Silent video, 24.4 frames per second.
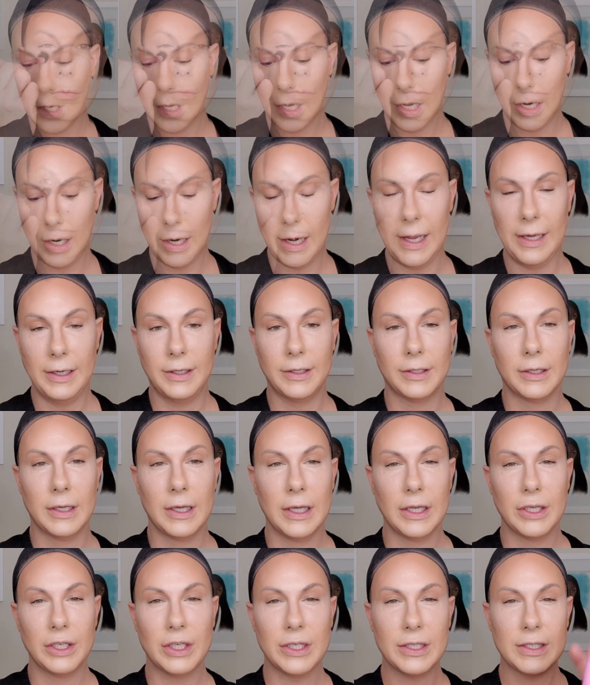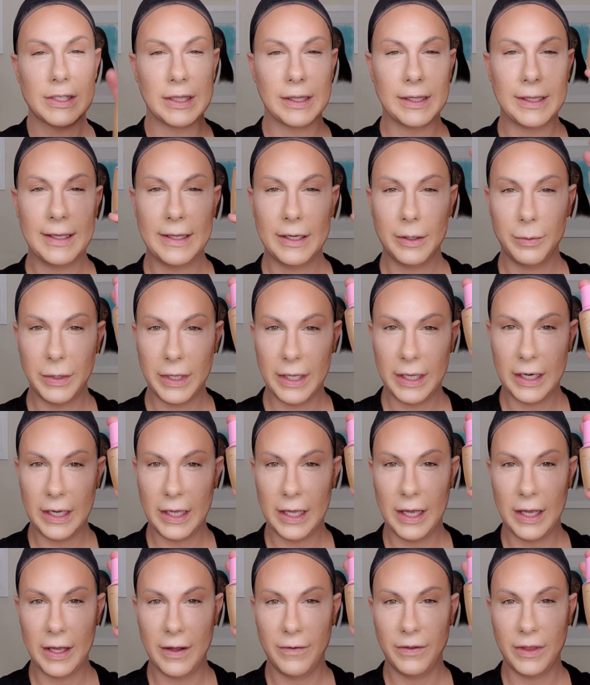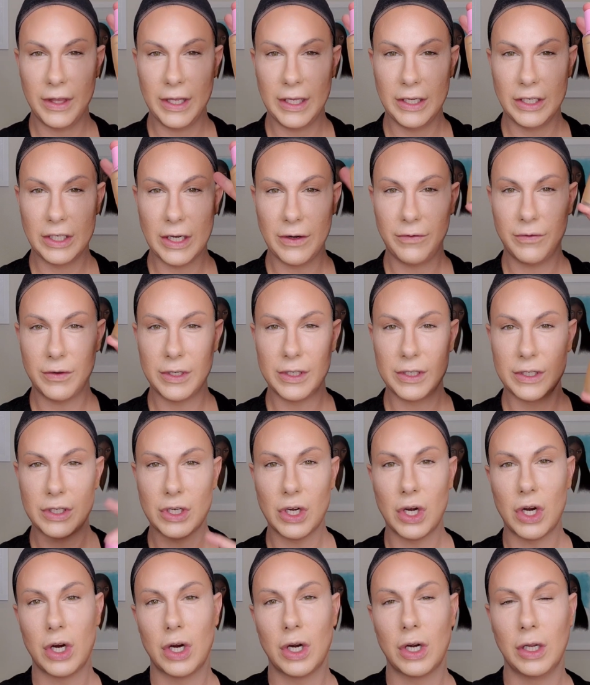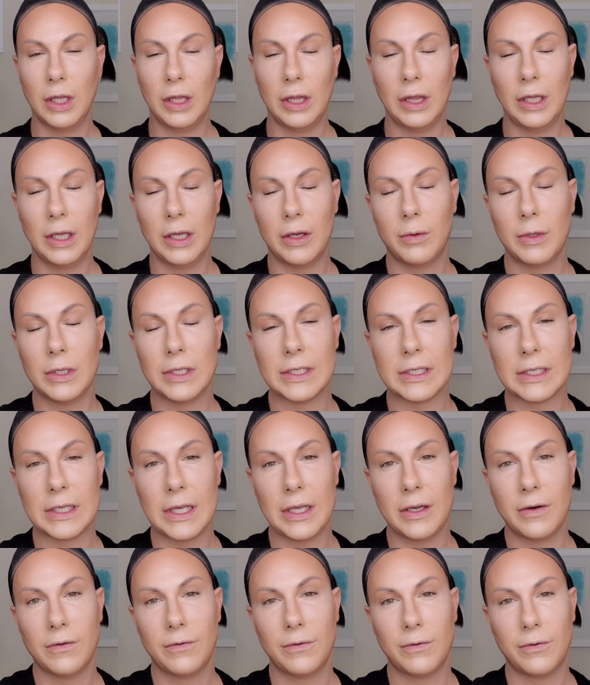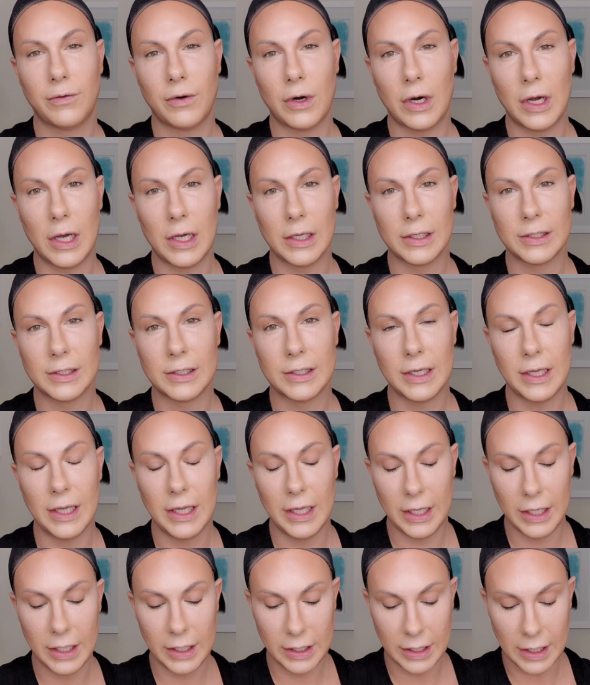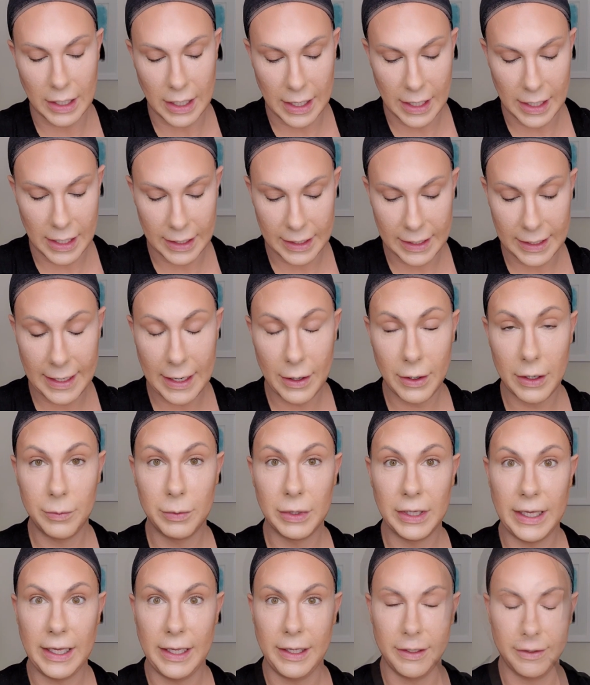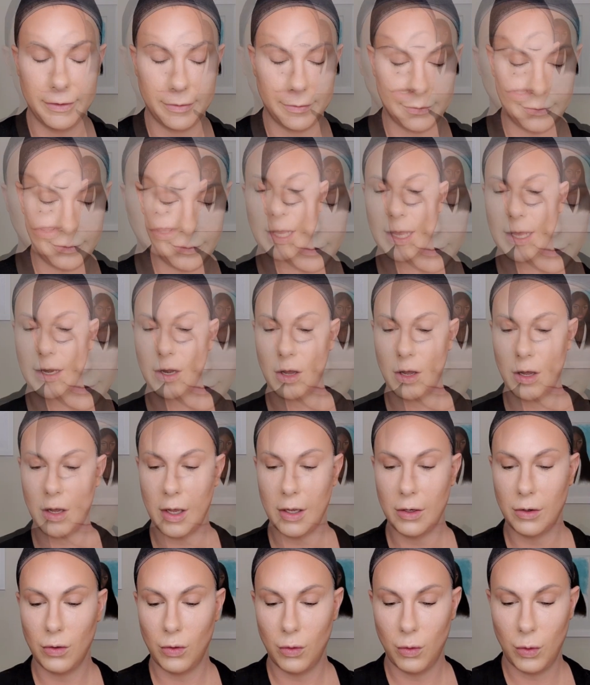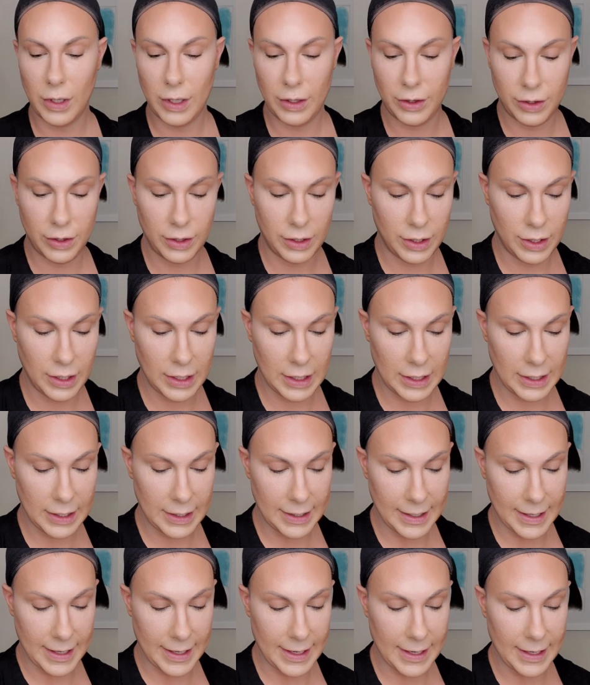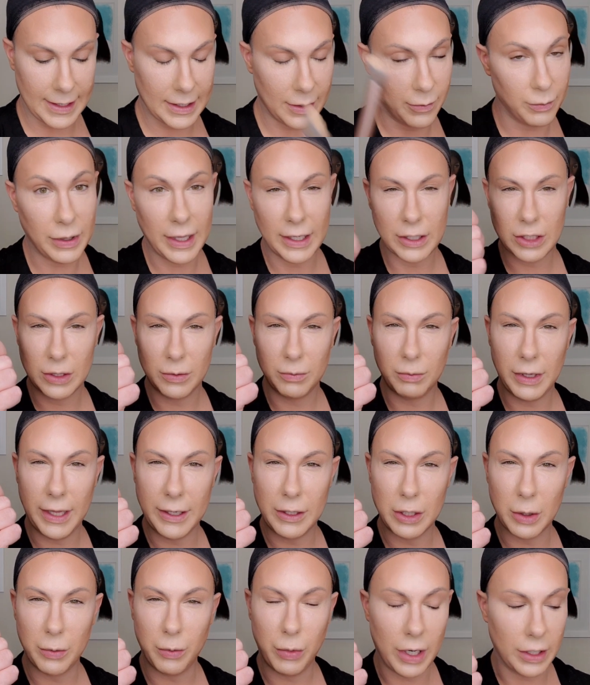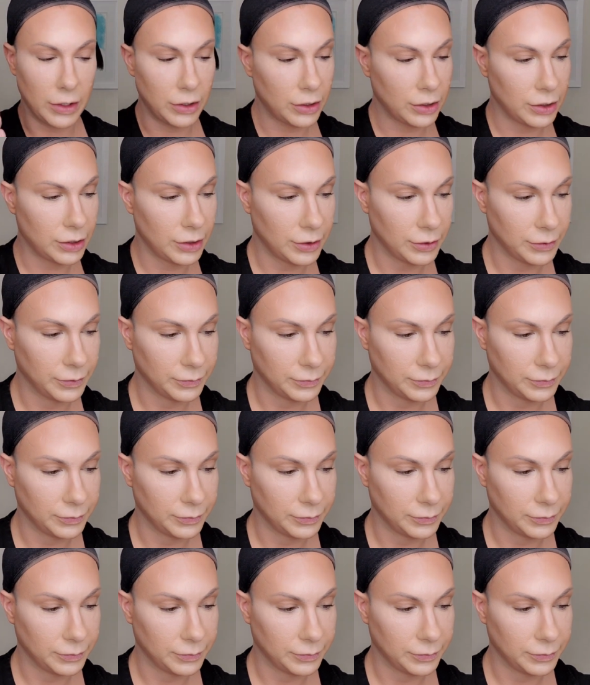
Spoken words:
All right, just a little bit of the Jeffree Star Liquid Skin Frost in Canary Bling. Put that on with the complexion blender brush.